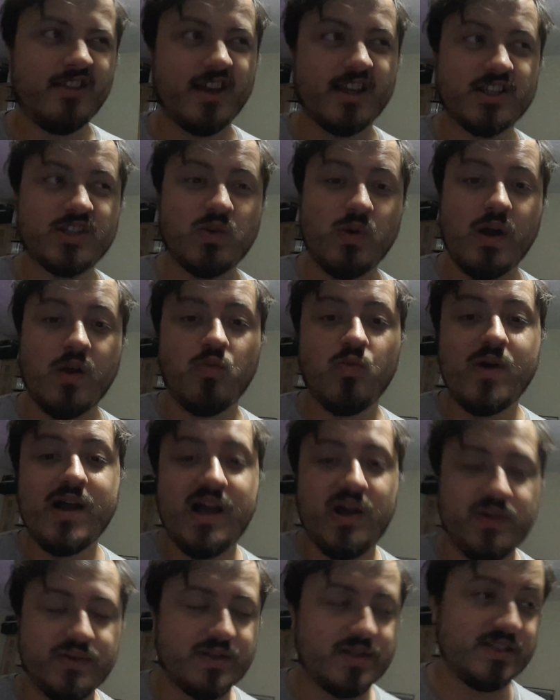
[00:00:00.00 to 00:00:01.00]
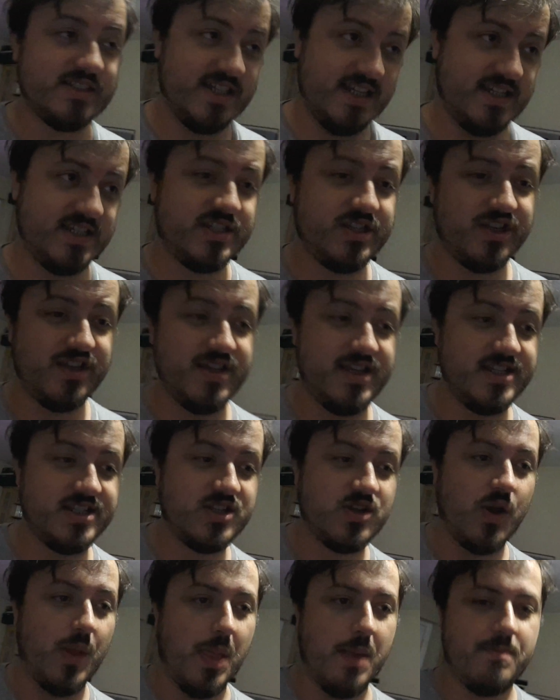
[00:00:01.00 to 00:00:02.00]
things quite well, because
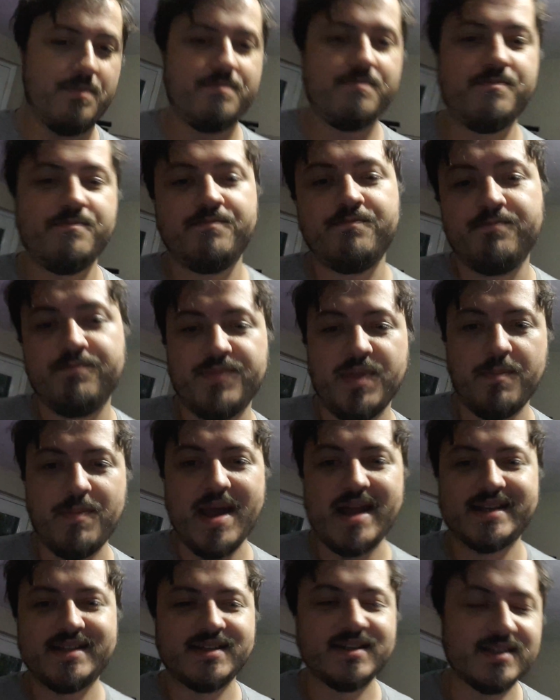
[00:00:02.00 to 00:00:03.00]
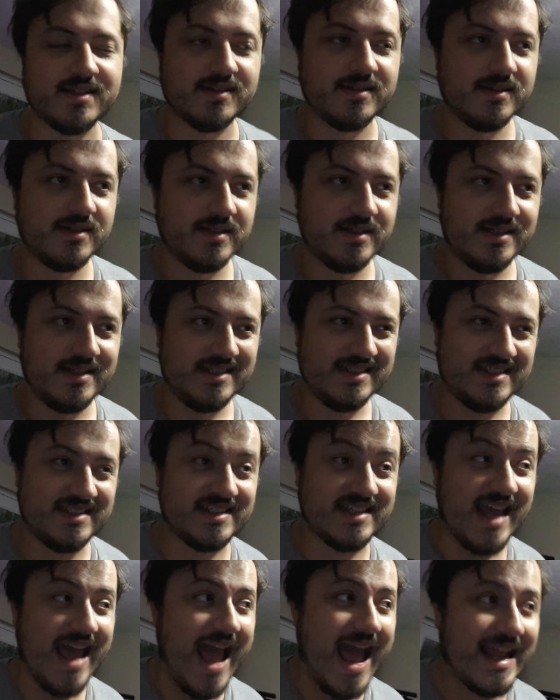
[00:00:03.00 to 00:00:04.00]
he's got the better
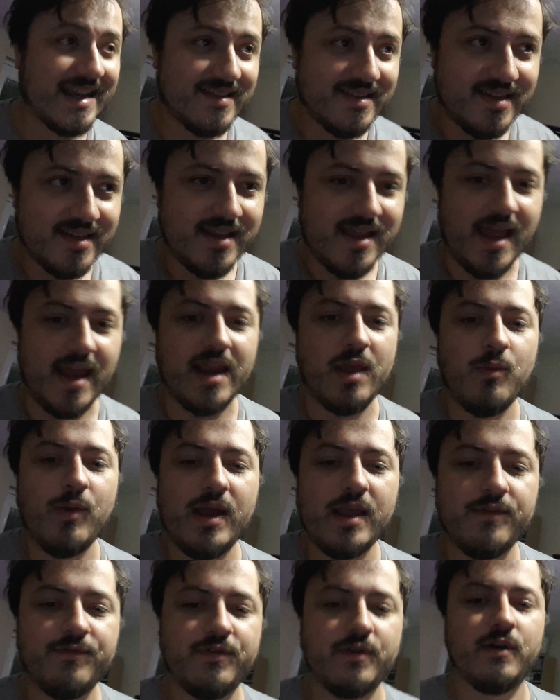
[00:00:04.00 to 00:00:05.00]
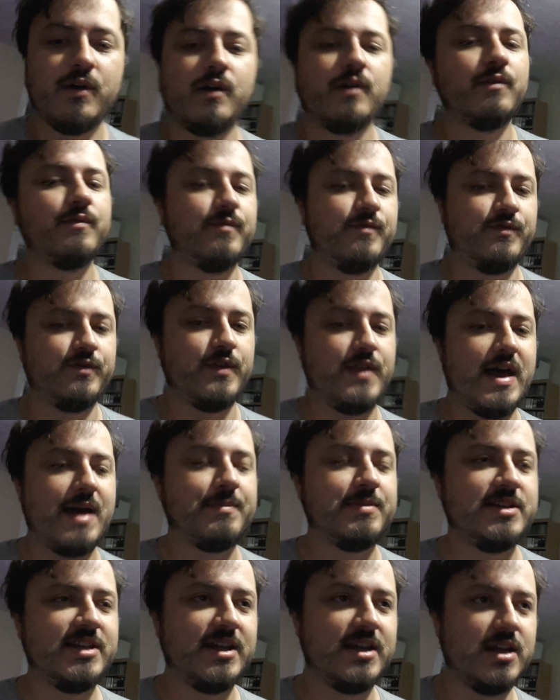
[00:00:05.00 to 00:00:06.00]
stat anyway for
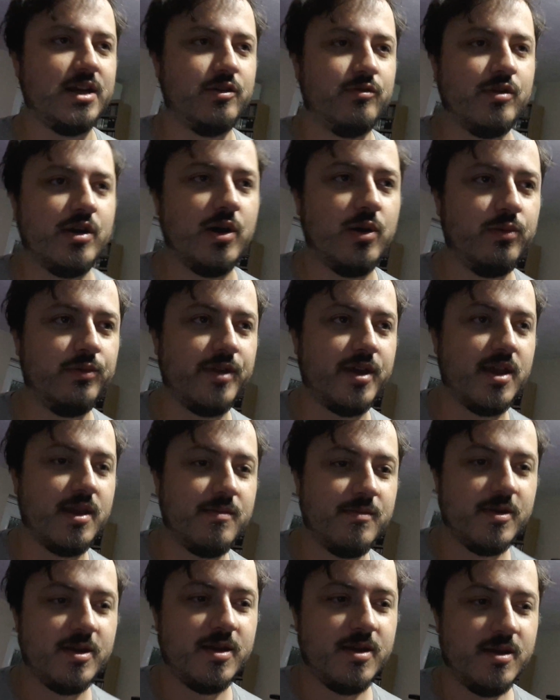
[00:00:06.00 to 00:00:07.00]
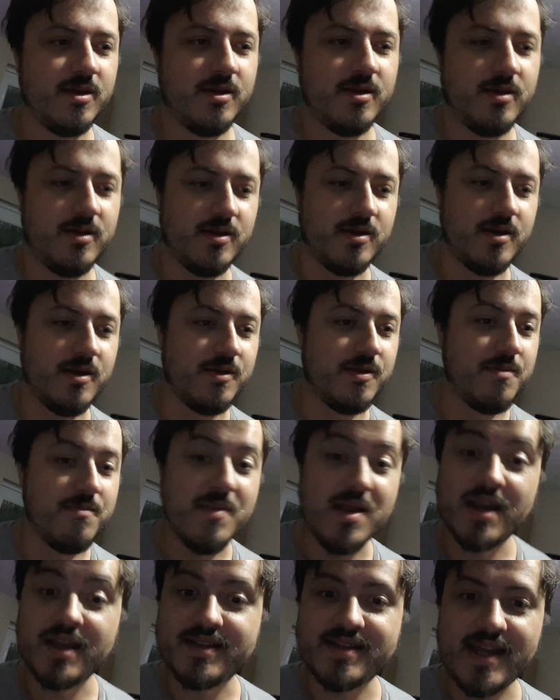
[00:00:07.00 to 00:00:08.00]
that particular role, the
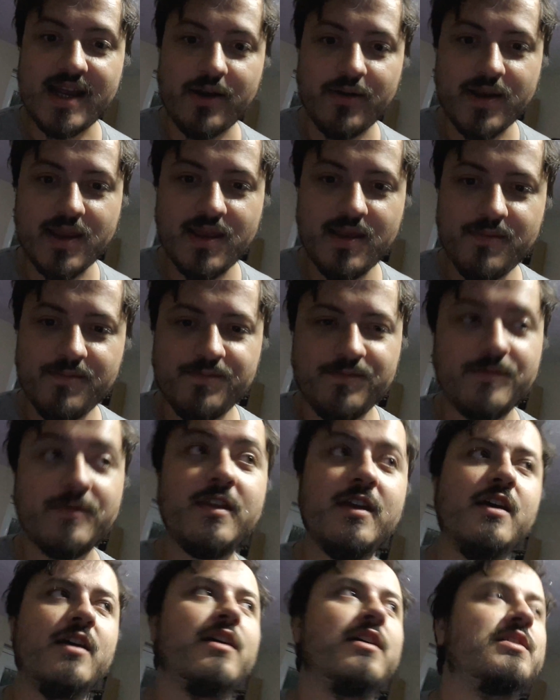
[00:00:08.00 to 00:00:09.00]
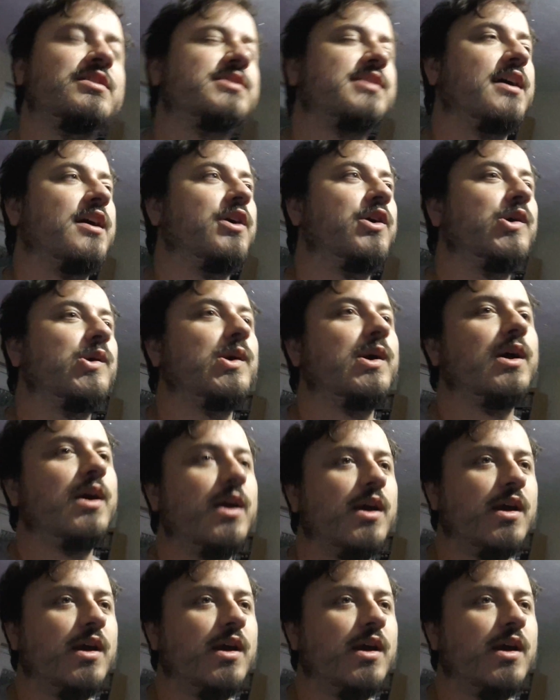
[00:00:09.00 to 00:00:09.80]
military. So